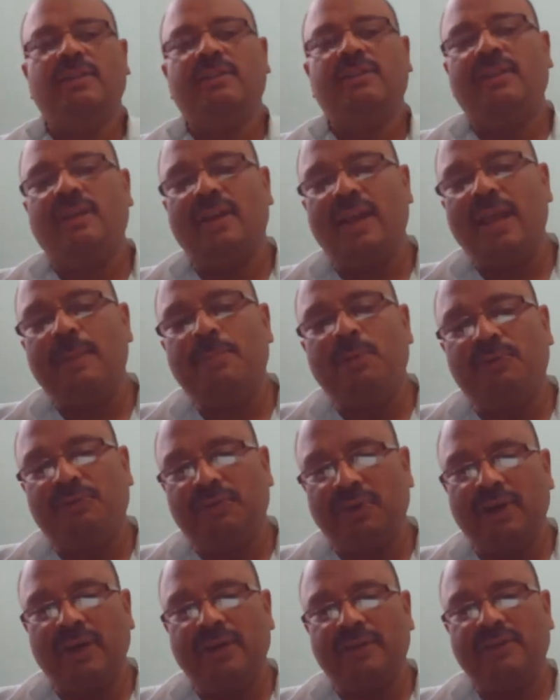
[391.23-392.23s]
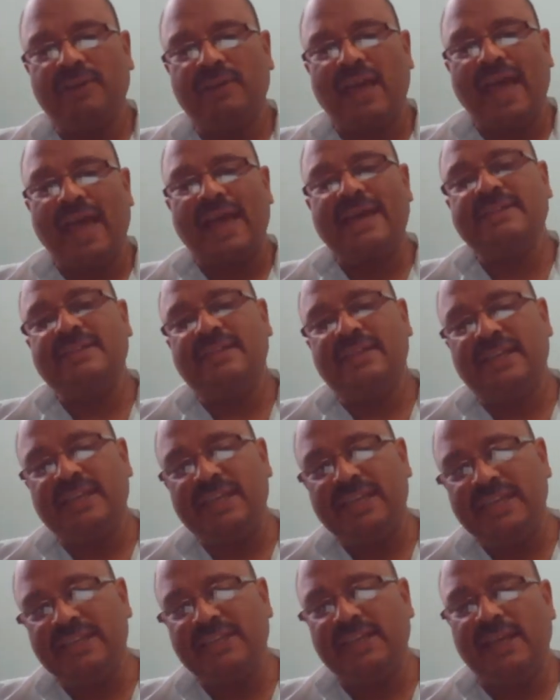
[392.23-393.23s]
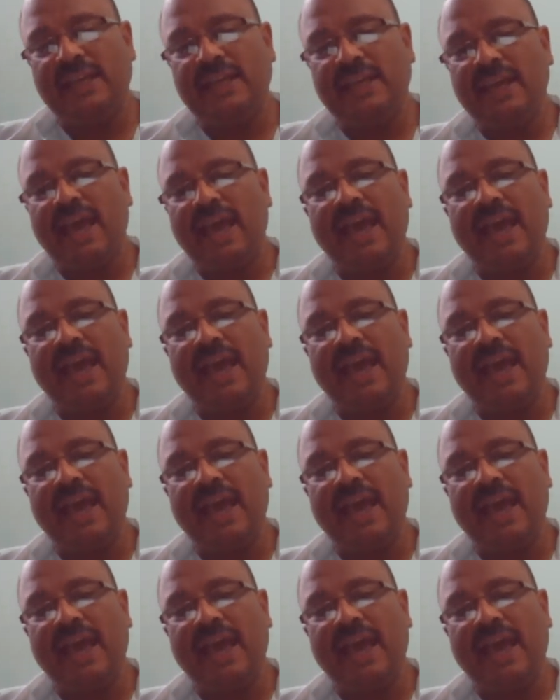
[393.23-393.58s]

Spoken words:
the rape of earth as easily